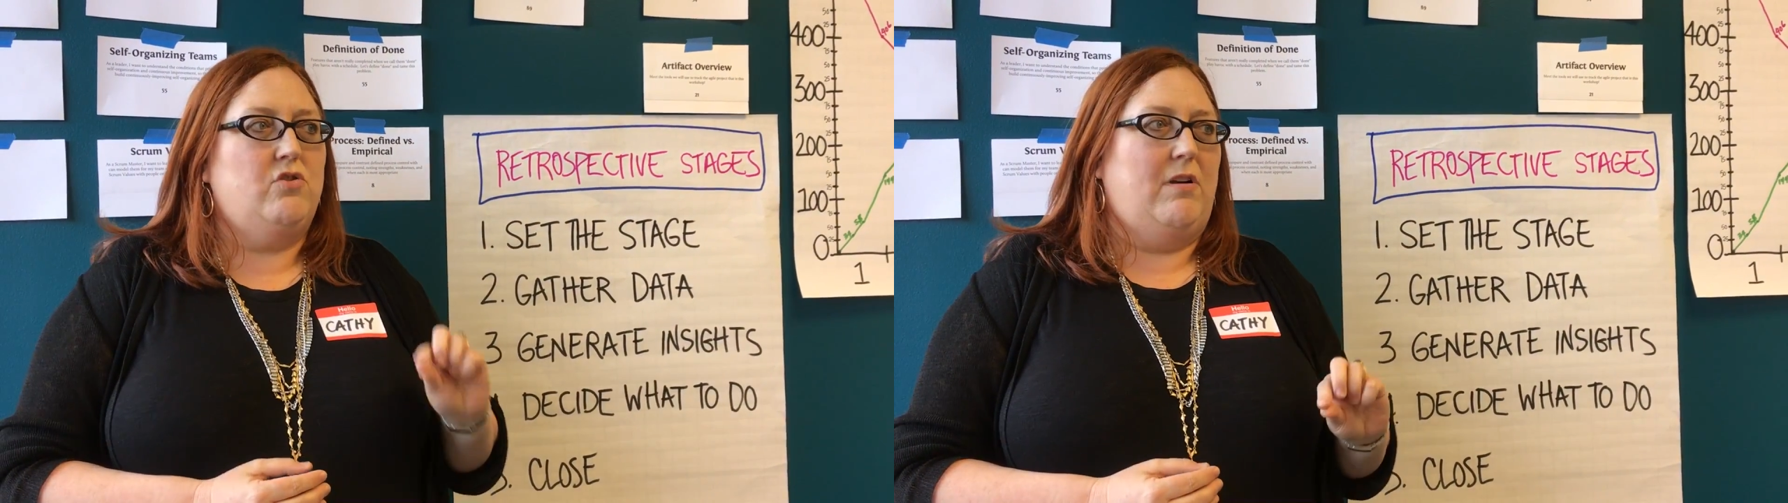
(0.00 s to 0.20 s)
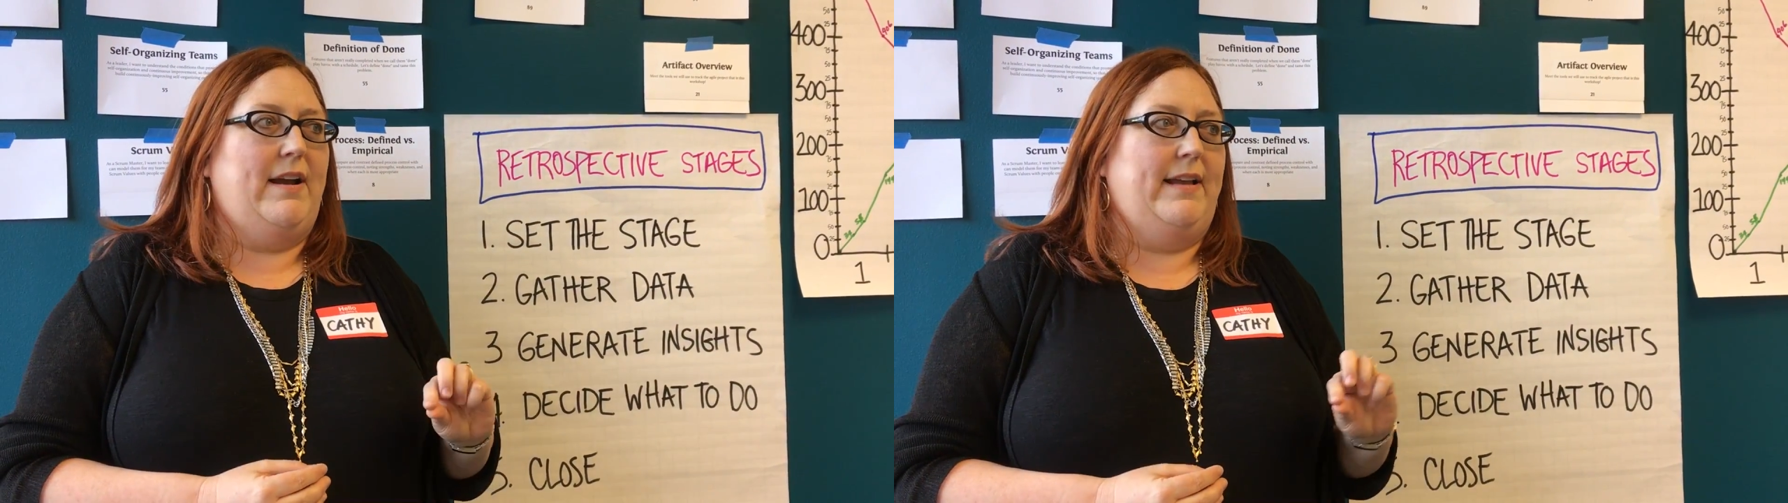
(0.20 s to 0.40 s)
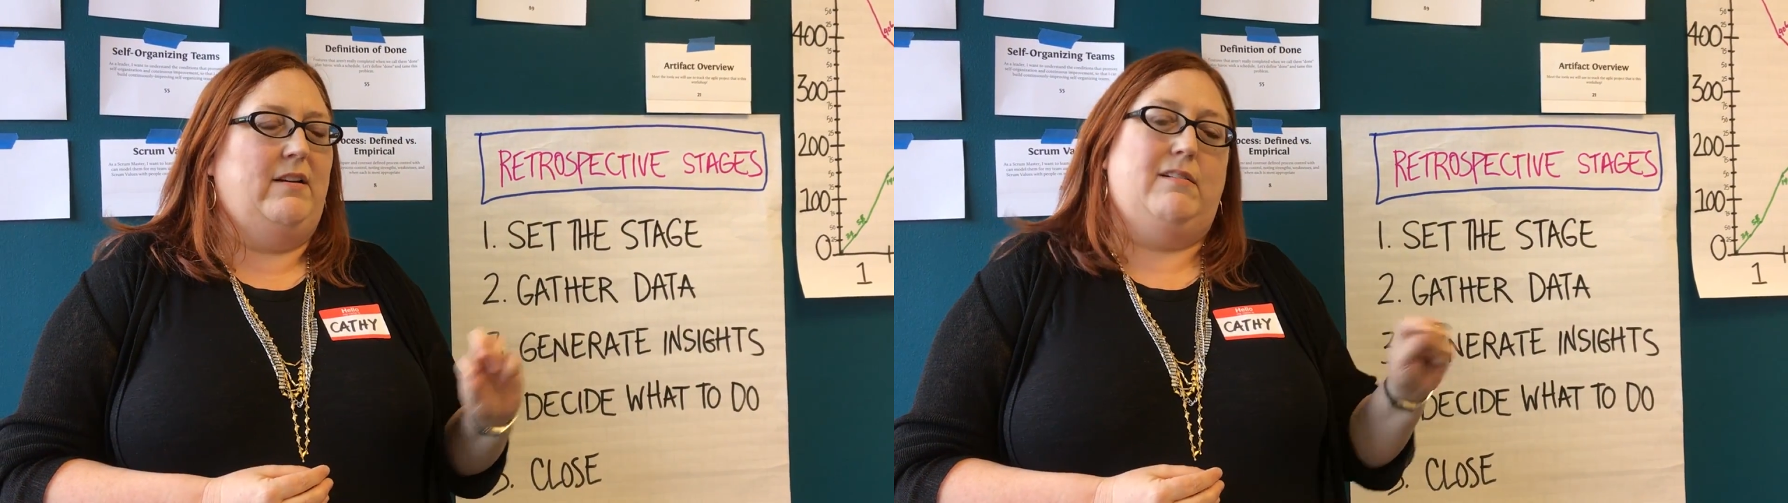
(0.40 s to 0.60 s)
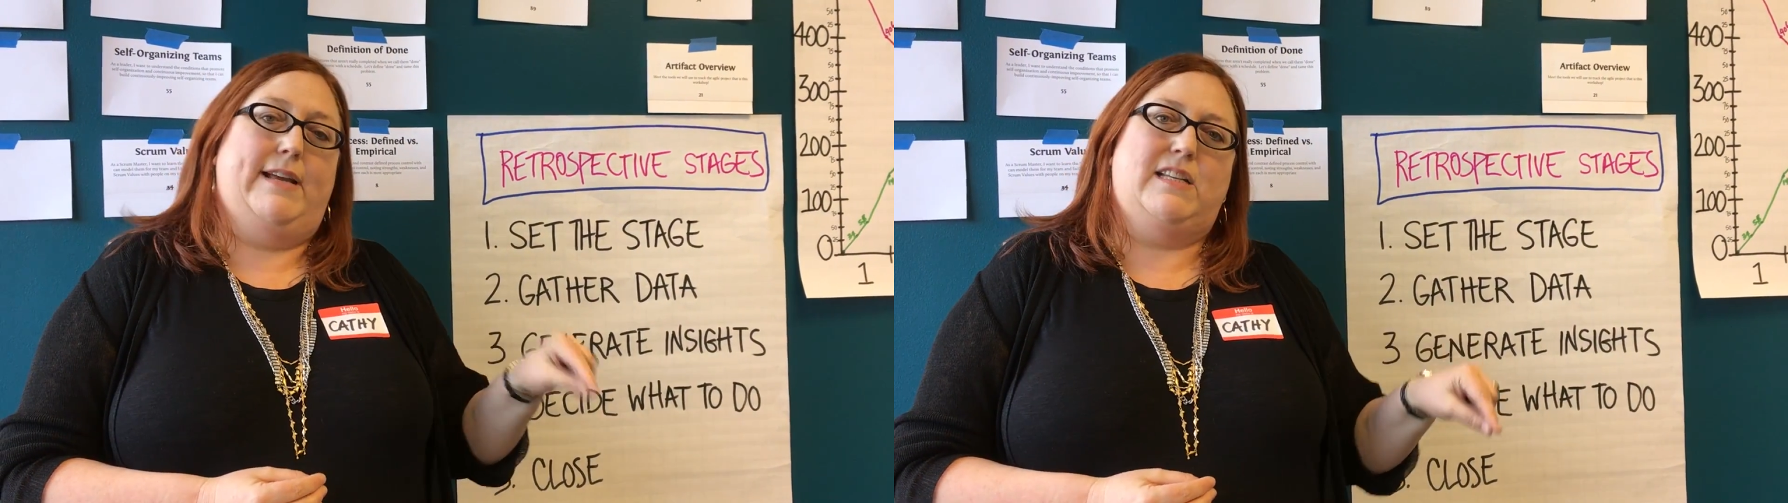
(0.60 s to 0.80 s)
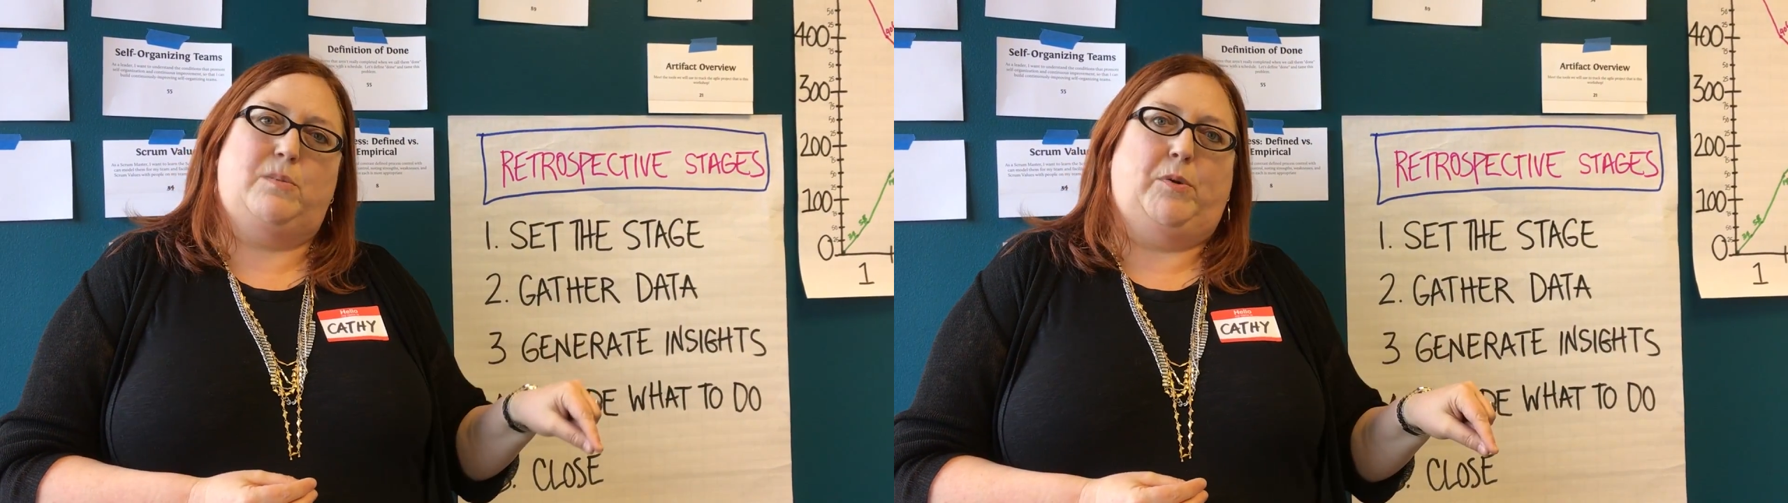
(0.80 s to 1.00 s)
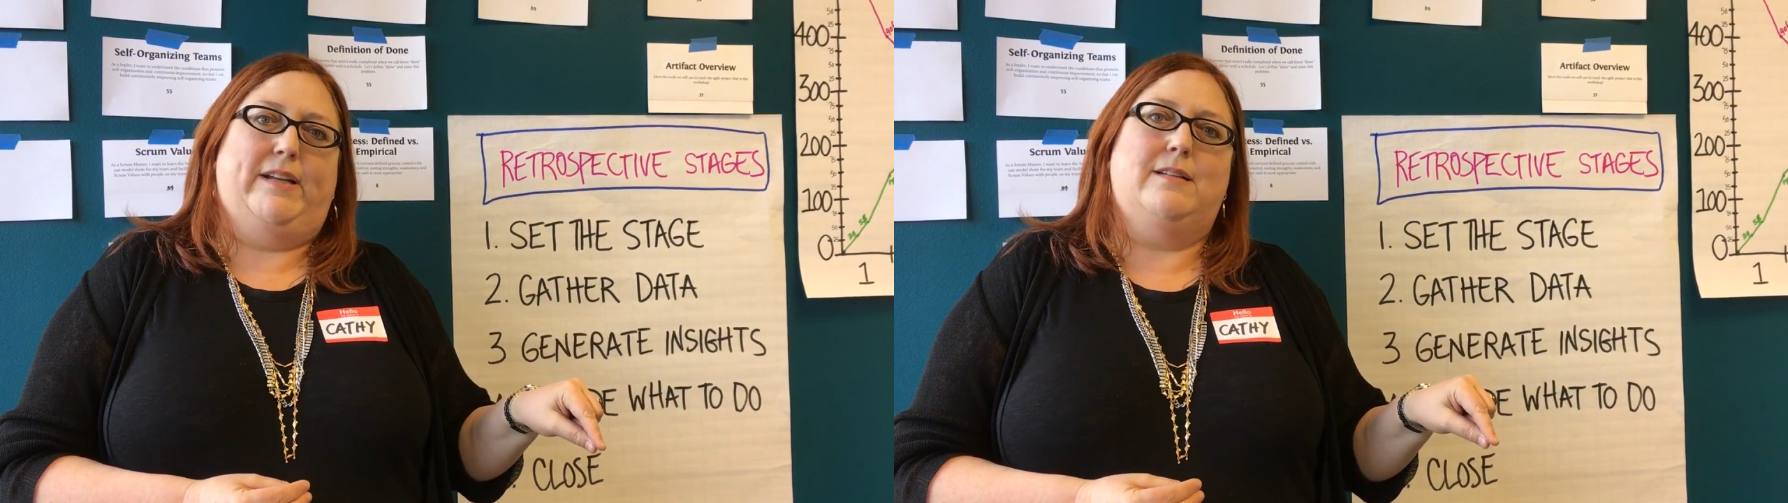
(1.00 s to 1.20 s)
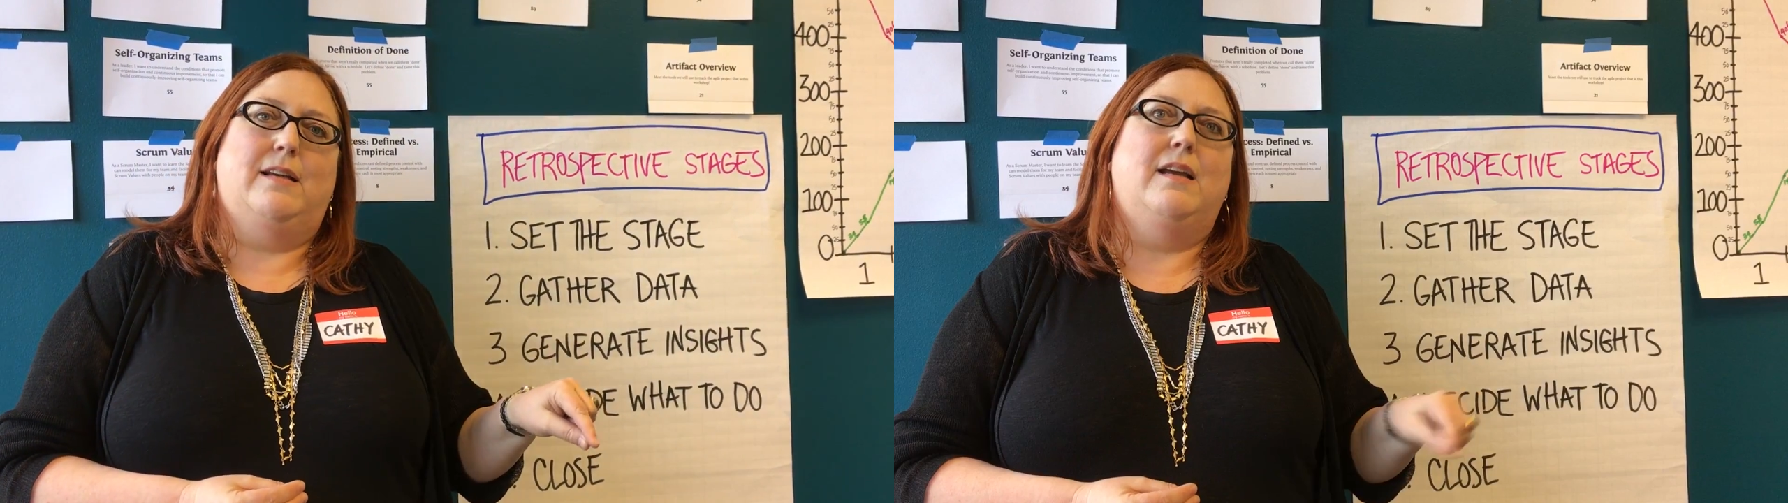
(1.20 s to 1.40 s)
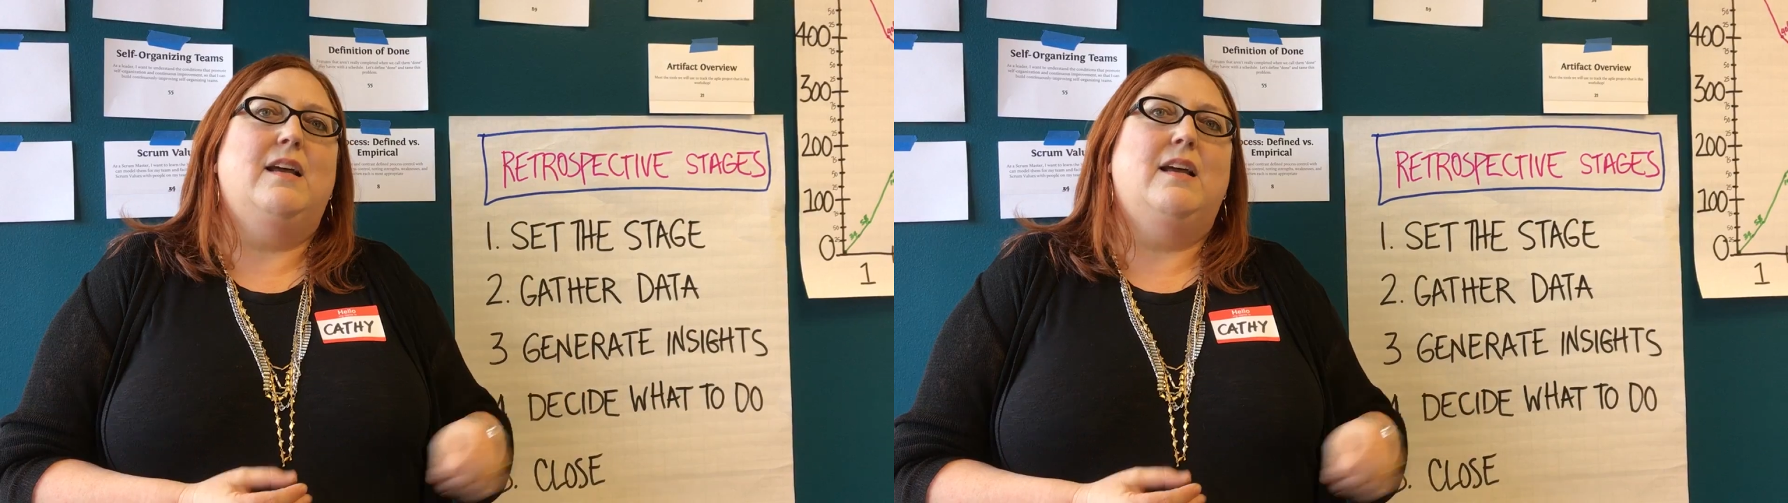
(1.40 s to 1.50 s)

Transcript: try in our next sprint